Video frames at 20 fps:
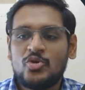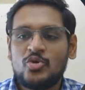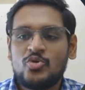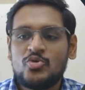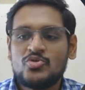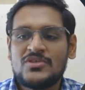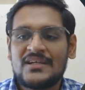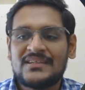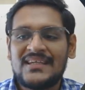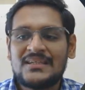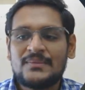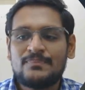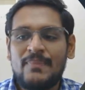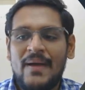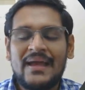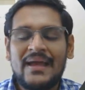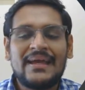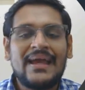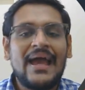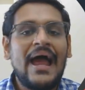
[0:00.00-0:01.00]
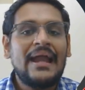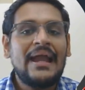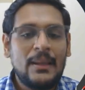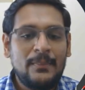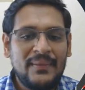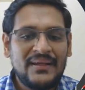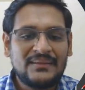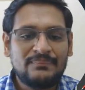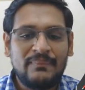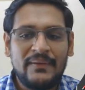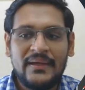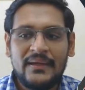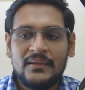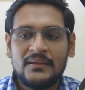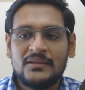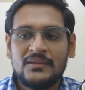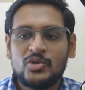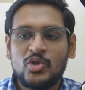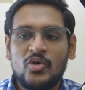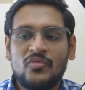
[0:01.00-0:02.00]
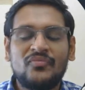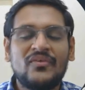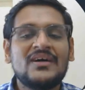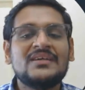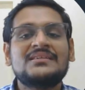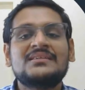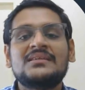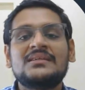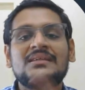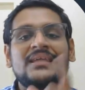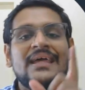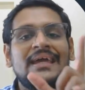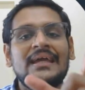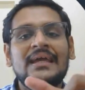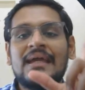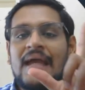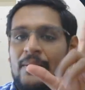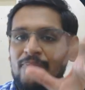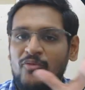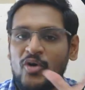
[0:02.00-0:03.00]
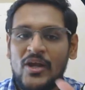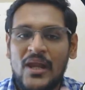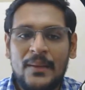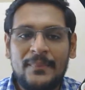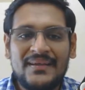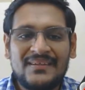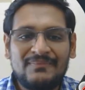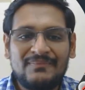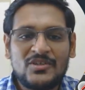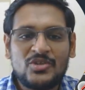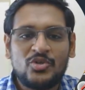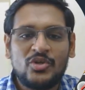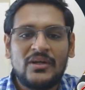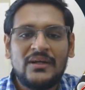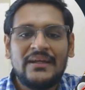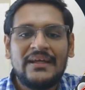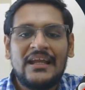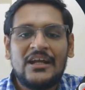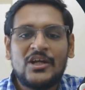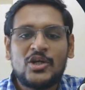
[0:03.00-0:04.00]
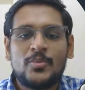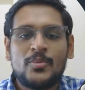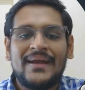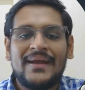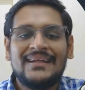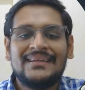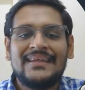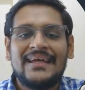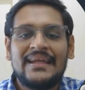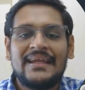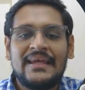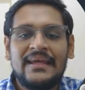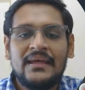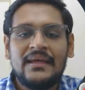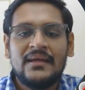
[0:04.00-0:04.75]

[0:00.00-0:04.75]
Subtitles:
to success pack and MSP. So first thing for MSP student, electromagnetic theory